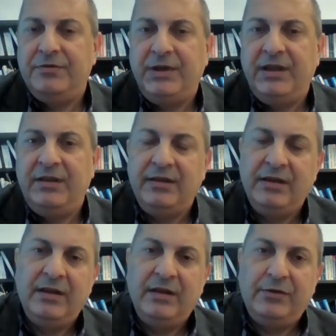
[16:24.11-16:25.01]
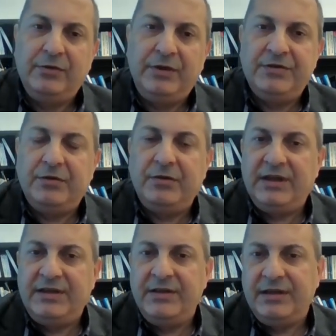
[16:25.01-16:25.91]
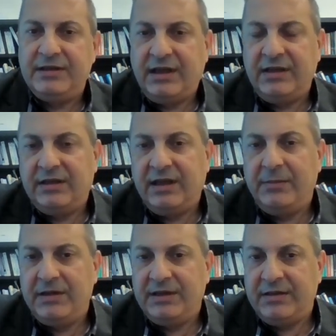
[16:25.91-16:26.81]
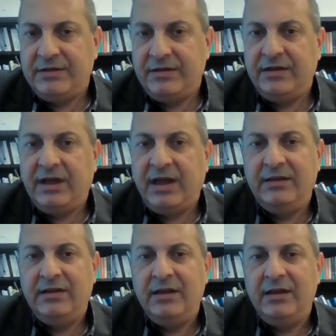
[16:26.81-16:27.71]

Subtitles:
We need to install the sensors and cameras at certain height.